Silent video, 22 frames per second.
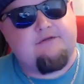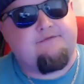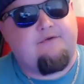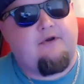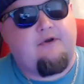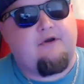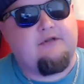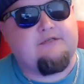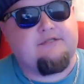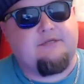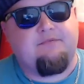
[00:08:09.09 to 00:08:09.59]
as
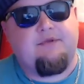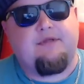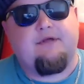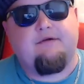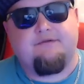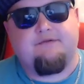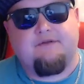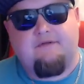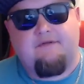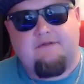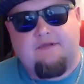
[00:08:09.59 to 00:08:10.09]
far as like being
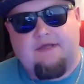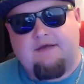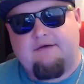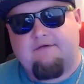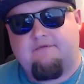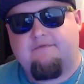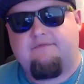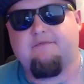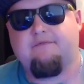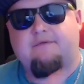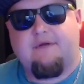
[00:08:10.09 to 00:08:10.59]
able to
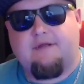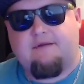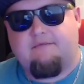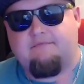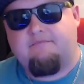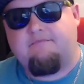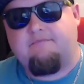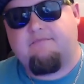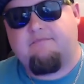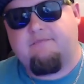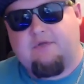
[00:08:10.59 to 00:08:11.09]
live
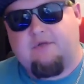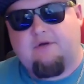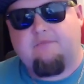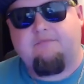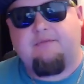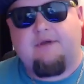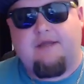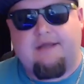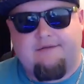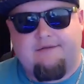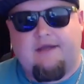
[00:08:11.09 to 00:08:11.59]
and you know
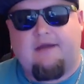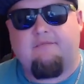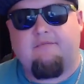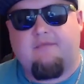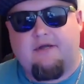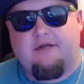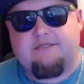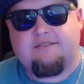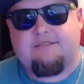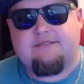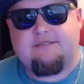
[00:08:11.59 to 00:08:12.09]
pay that
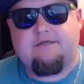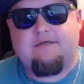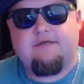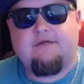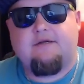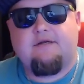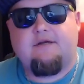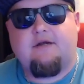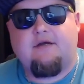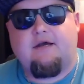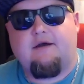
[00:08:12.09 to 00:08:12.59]
much
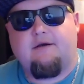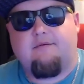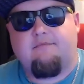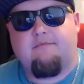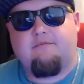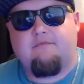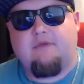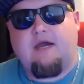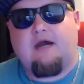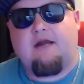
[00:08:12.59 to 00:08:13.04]
um,